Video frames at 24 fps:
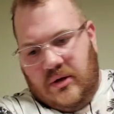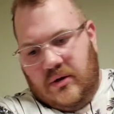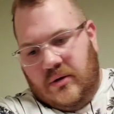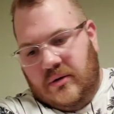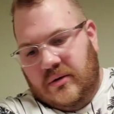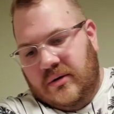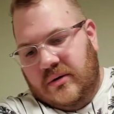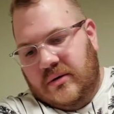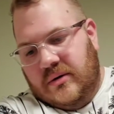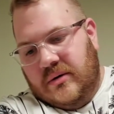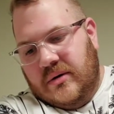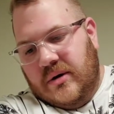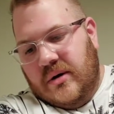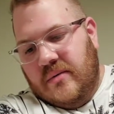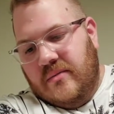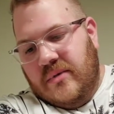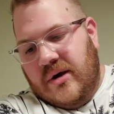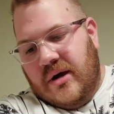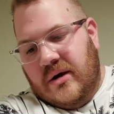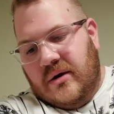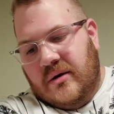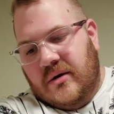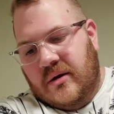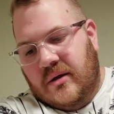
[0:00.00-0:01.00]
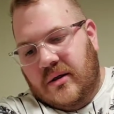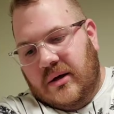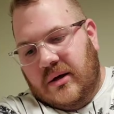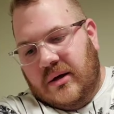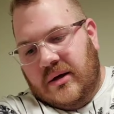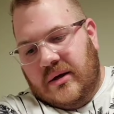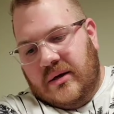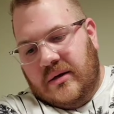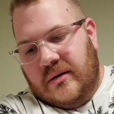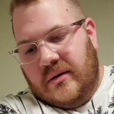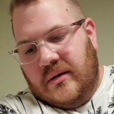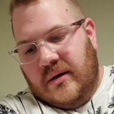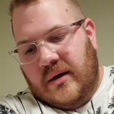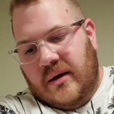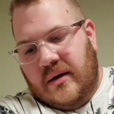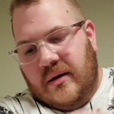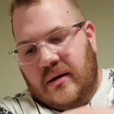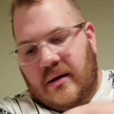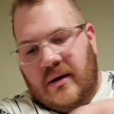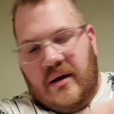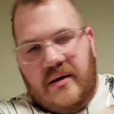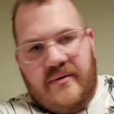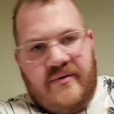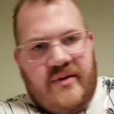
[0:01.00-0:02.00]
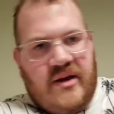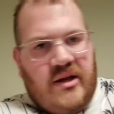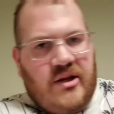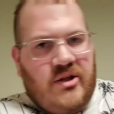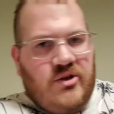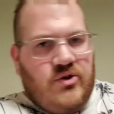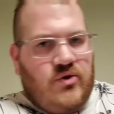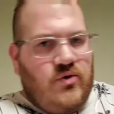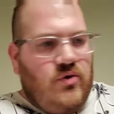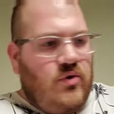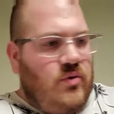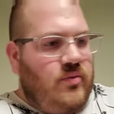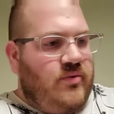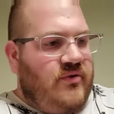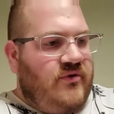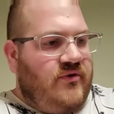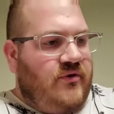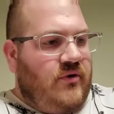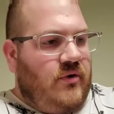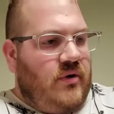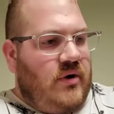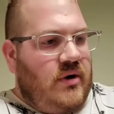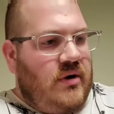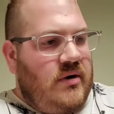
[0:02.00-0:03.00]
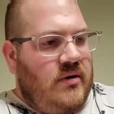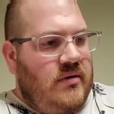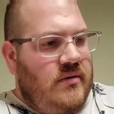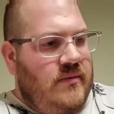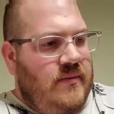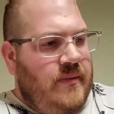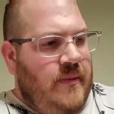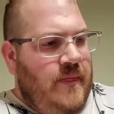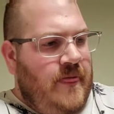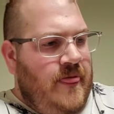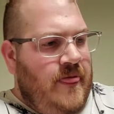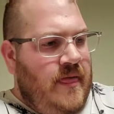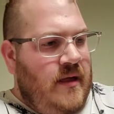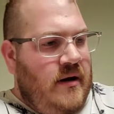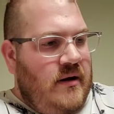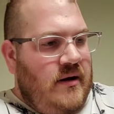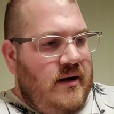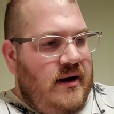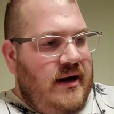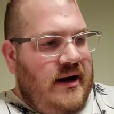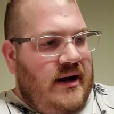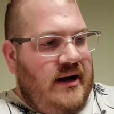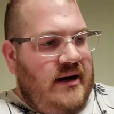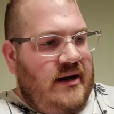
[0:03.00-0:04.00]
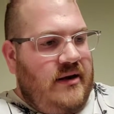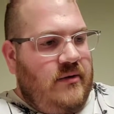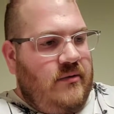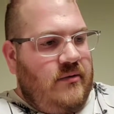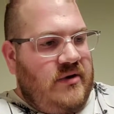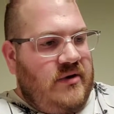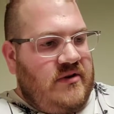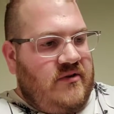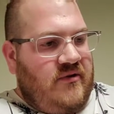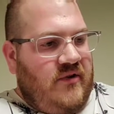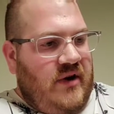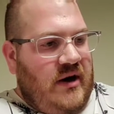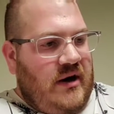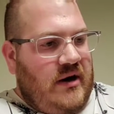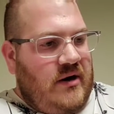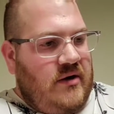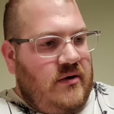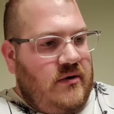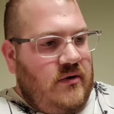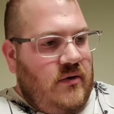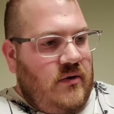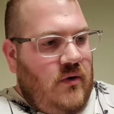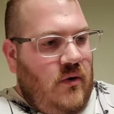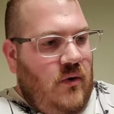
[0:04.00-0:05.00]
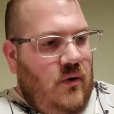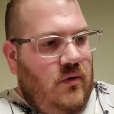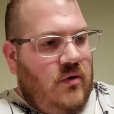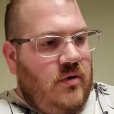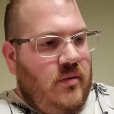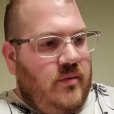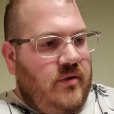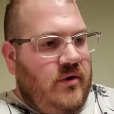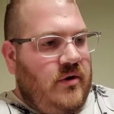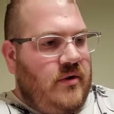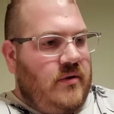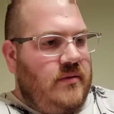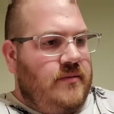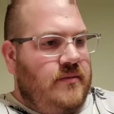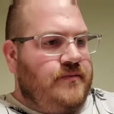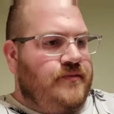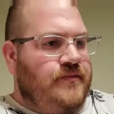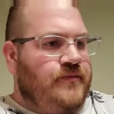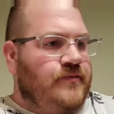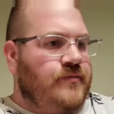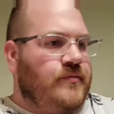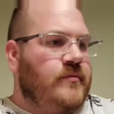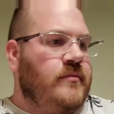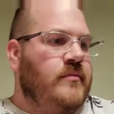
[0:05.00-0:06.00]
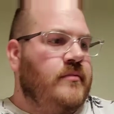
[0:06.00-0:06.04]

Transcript: You know, and I'm not gonna lie, I've had a Juul before, and it was fucking horrible.